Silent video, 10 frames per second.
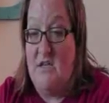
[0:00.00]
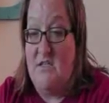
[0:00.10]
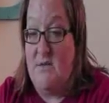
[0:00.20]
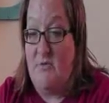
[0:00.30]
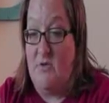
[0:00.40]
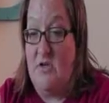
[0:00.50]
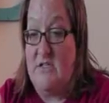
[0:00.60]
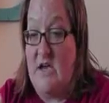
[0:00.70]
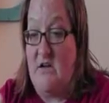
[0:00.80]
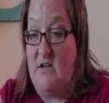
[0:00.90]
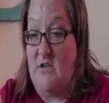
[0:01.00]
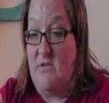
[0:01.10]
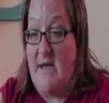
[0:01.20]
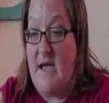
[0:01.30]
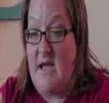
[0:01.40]
Dipper looked down at
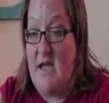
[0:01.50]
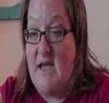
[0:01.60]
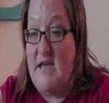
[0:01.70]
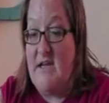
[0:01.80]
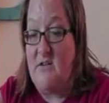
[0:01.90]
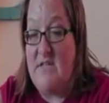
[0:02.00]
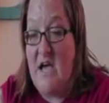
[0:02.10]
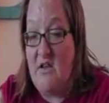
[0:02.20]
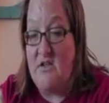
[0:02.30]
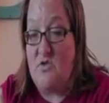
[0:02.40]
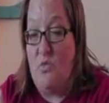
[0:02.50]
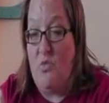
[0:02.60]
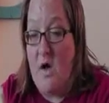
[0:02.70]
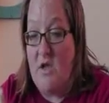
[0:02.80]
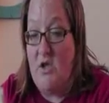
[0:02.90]
little Mac. "Now tell us
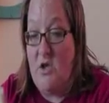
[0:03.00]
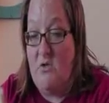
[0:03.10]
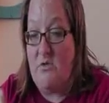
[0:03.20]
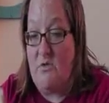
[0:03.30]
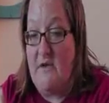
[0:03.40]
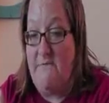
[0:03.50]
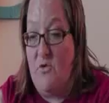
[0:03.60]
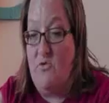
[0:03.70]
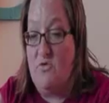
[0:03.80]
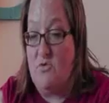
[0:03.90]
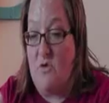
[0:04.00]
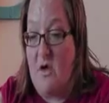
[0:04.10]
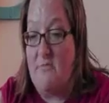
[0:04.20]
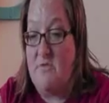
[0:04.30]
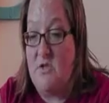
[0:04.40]
what you three fools were
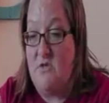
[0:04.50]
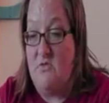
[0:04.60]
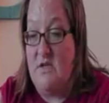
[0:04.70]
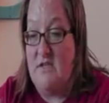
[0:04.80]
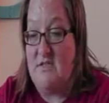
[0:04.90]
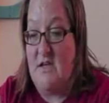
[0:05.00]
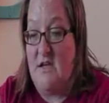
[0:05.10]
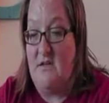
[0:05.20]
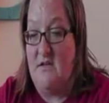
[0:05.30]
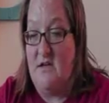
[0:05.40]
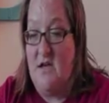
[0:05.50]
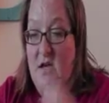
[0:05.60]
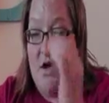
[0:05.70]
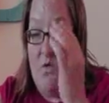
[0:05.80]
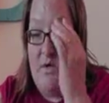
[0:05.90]
up to," he said.
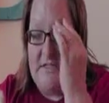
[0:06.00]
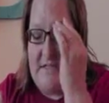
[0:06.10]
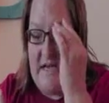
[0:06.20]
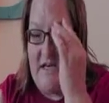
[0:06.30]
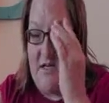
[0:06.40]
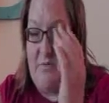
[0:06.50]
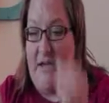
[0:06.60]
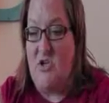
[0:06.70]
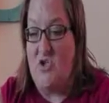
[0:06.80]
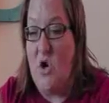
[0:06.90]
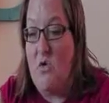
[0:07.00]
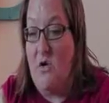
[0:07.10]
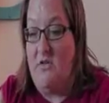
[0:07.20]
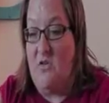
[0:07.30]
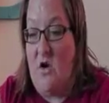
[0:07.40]
"We decided to play a joke
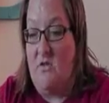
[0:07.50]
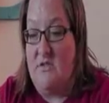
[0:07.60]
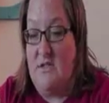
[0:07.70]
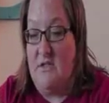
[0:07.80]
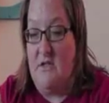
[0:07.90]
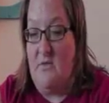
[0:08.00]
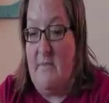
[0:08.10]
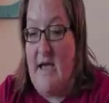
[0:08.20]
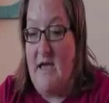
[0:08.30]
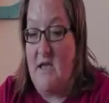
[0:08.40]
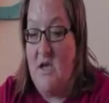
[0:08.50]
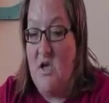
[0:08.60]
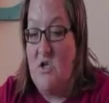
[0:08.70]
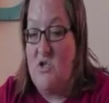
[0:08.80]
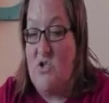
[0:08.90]
on y'all," said little Mac.
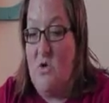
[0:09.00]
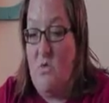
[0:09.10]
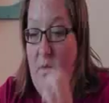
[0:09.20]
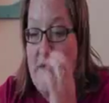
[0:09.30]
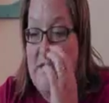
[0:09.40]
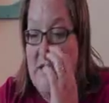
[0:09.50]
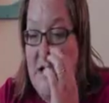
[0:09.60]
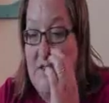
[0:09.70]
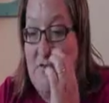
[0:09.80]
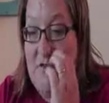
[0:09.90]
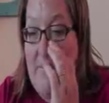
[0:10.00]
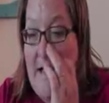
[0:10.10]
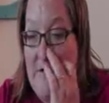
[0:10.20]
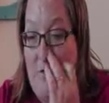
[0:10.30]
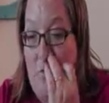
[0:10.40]
"So we snuck through the
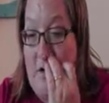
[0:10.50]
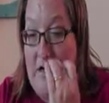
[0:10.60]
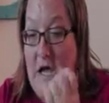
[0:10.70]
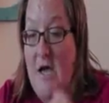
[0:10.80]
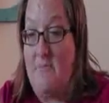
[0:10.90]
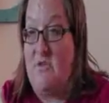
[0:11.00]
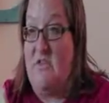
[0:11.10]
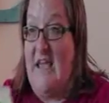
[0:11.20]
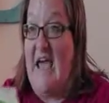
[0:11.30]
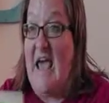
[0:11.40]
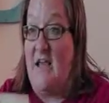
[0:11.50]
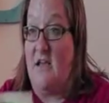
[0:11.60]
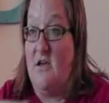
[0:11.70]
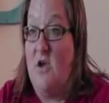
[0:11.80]
back door and up to the attic.